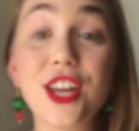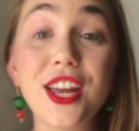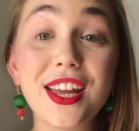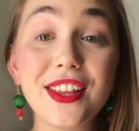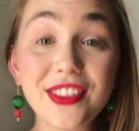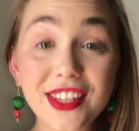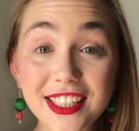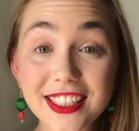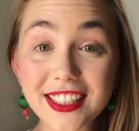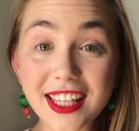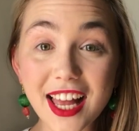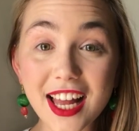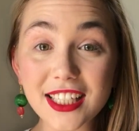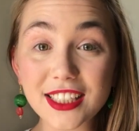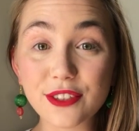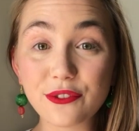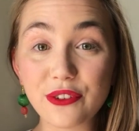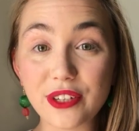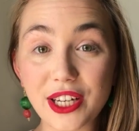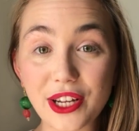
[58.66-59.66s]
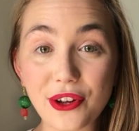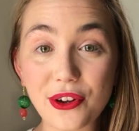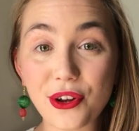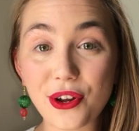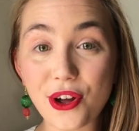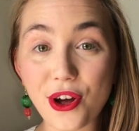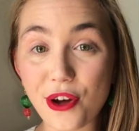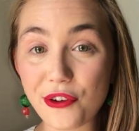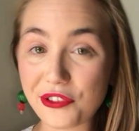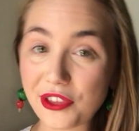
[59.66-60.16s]
in this last
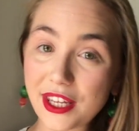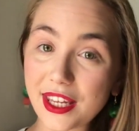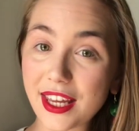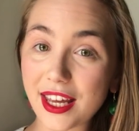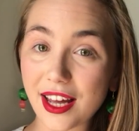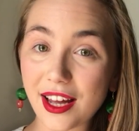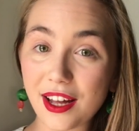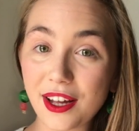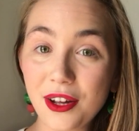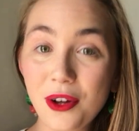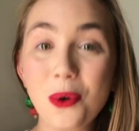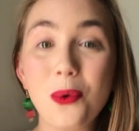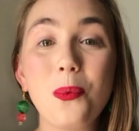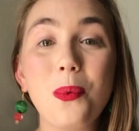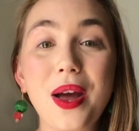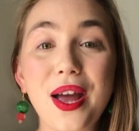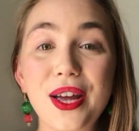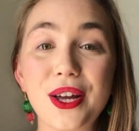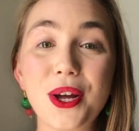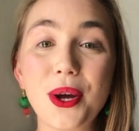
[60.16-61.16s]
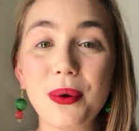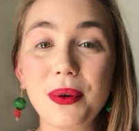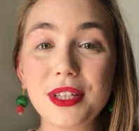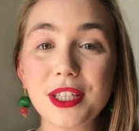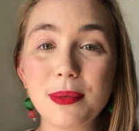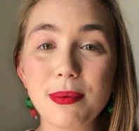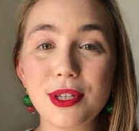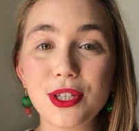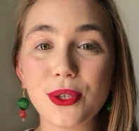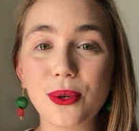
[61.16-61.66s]
video of the year, we're going
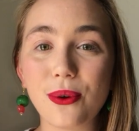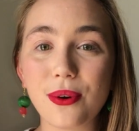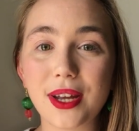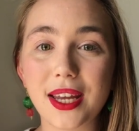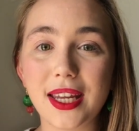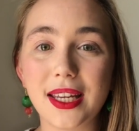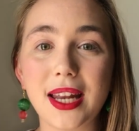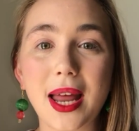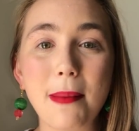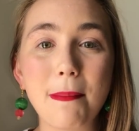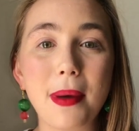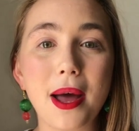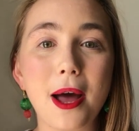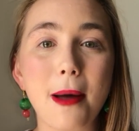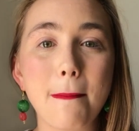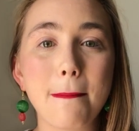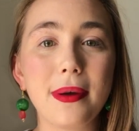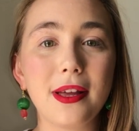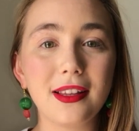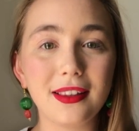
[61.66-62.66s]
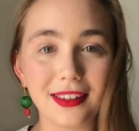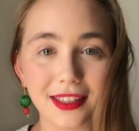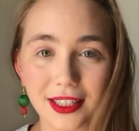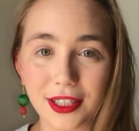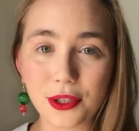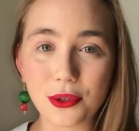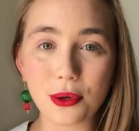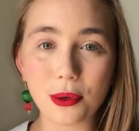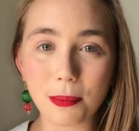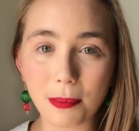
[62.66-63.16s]
to be talking about
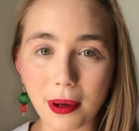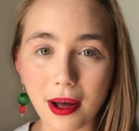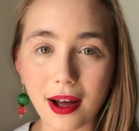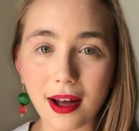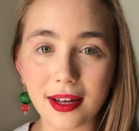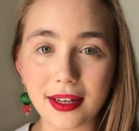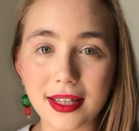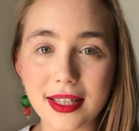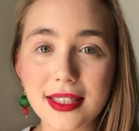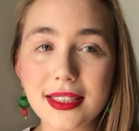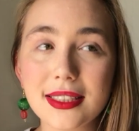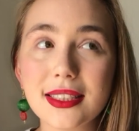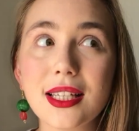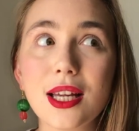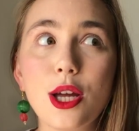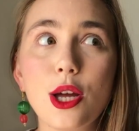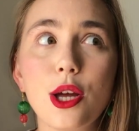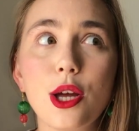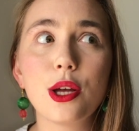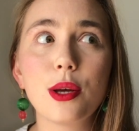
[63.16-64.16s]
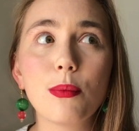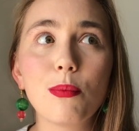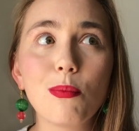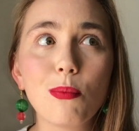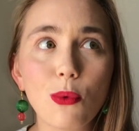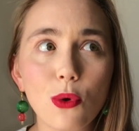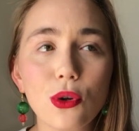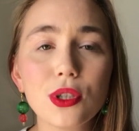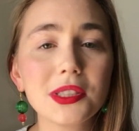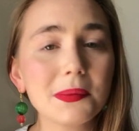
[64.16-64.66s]
political parties,
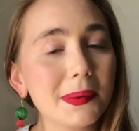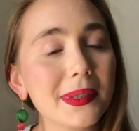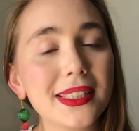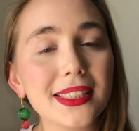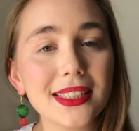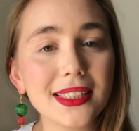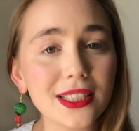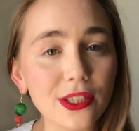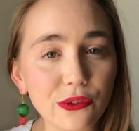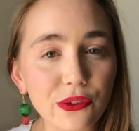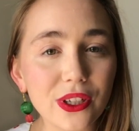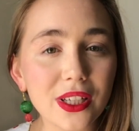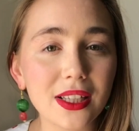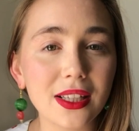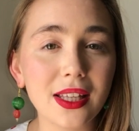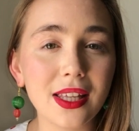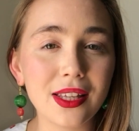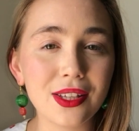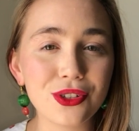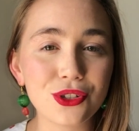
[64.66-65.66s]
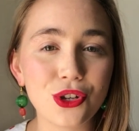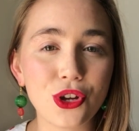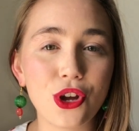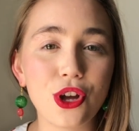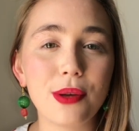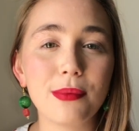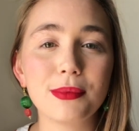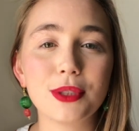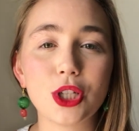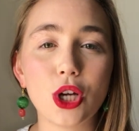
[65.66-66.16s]
more specifically in
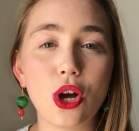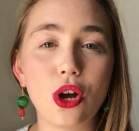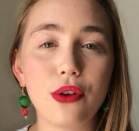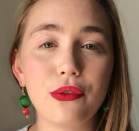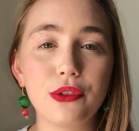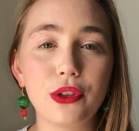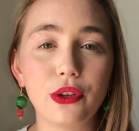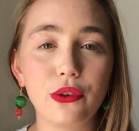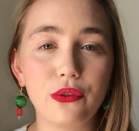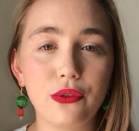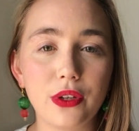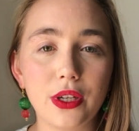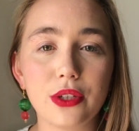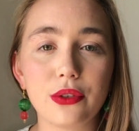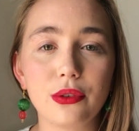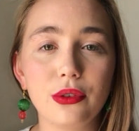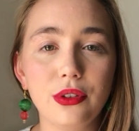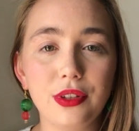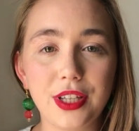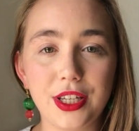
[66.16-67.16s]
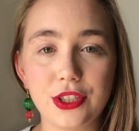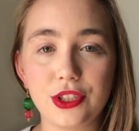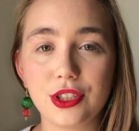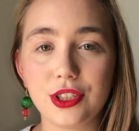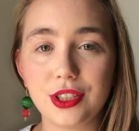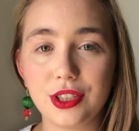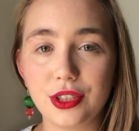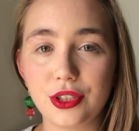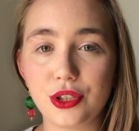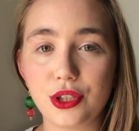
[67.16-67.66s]
terms of the federal
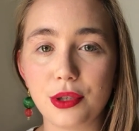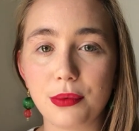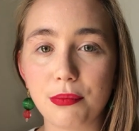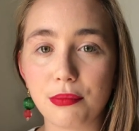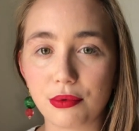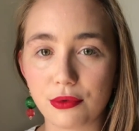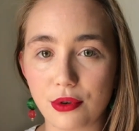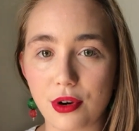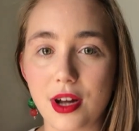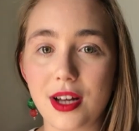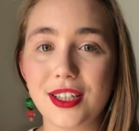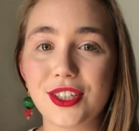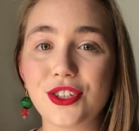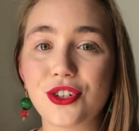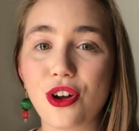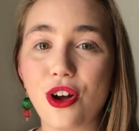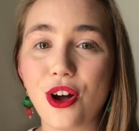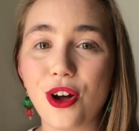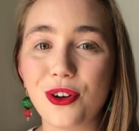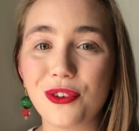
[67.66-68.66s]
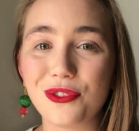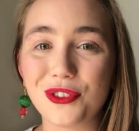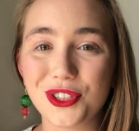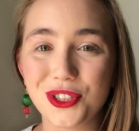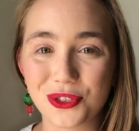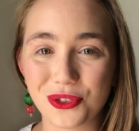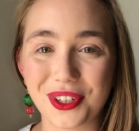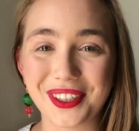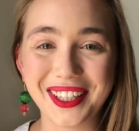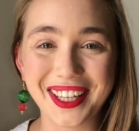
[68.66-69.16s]
legislature branch of
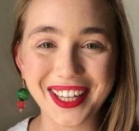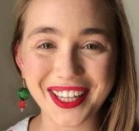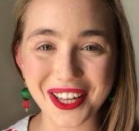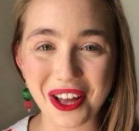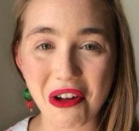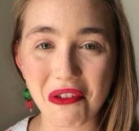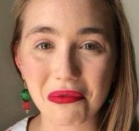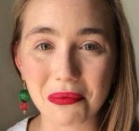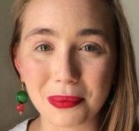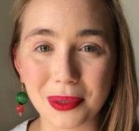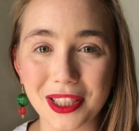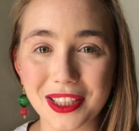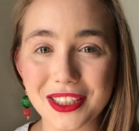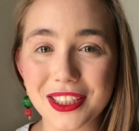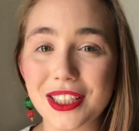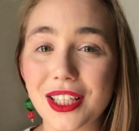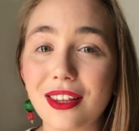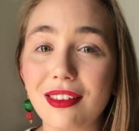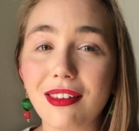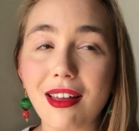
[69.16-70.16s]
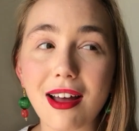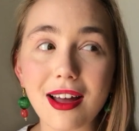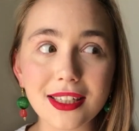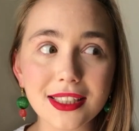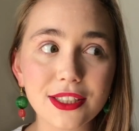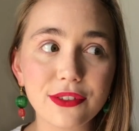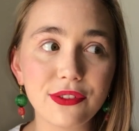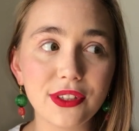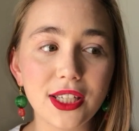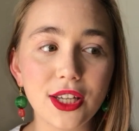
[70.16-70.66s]
Australian government. So
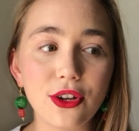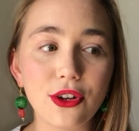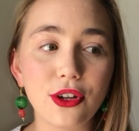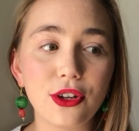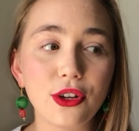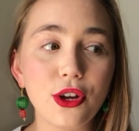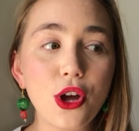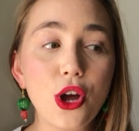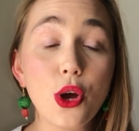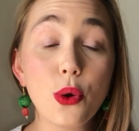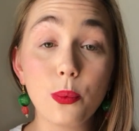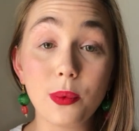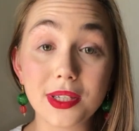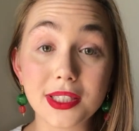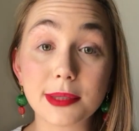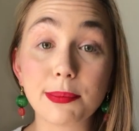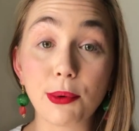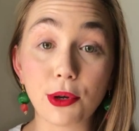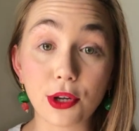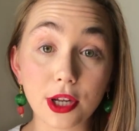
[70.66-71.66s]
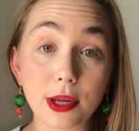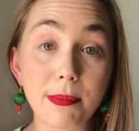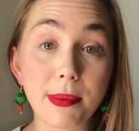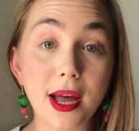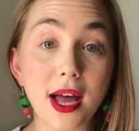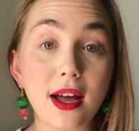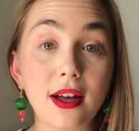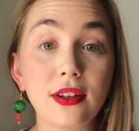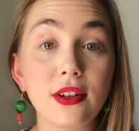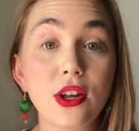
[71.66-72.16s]
last video, we spoke
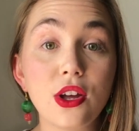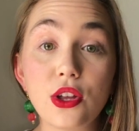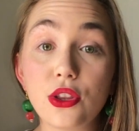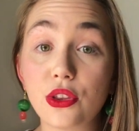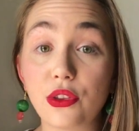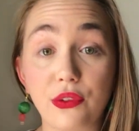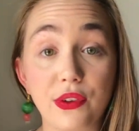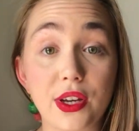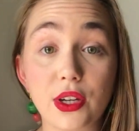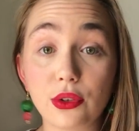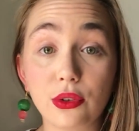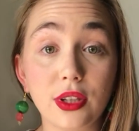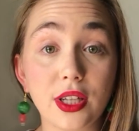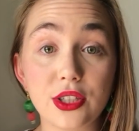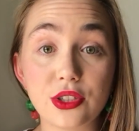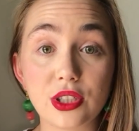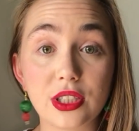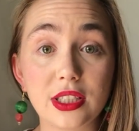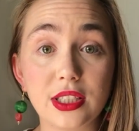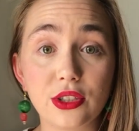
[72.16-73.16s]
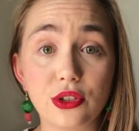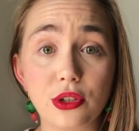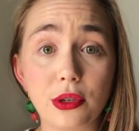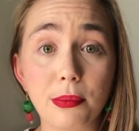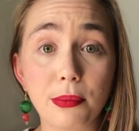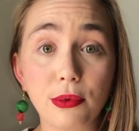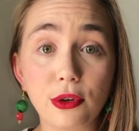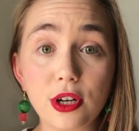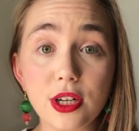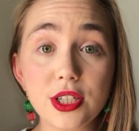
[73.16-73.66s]
about the federal legislature
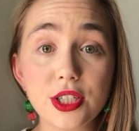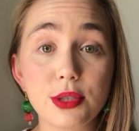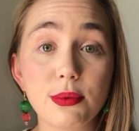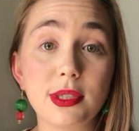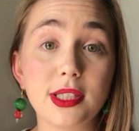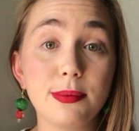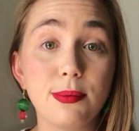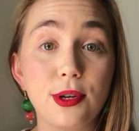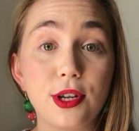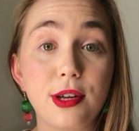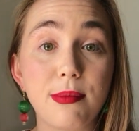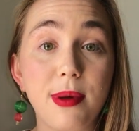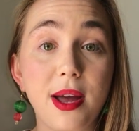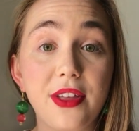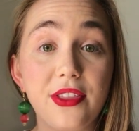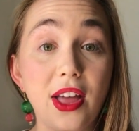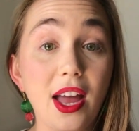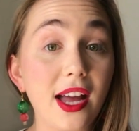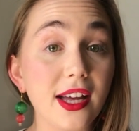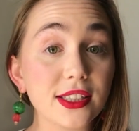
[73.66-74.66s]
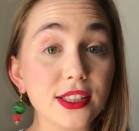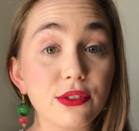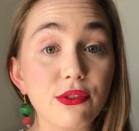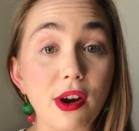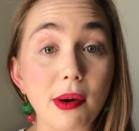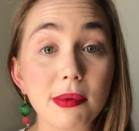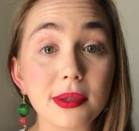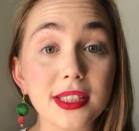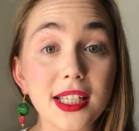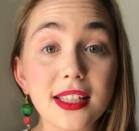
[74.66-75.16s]
branch, we spoke about the House of
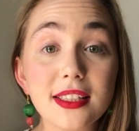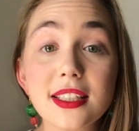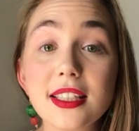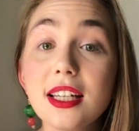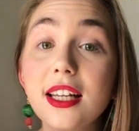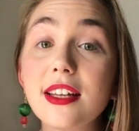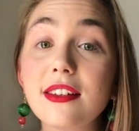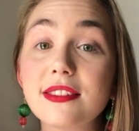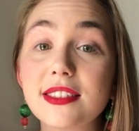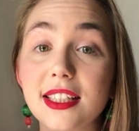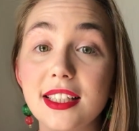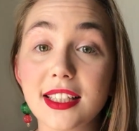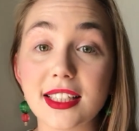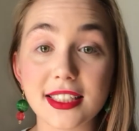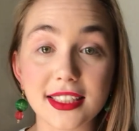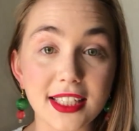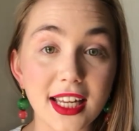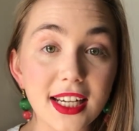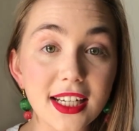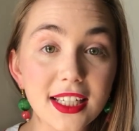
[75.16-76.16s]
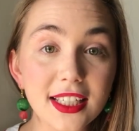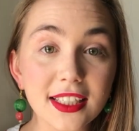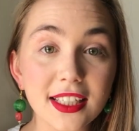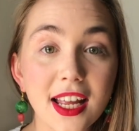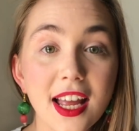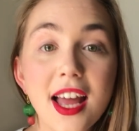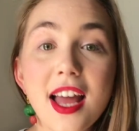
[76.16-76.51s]
Representatives and the Senate.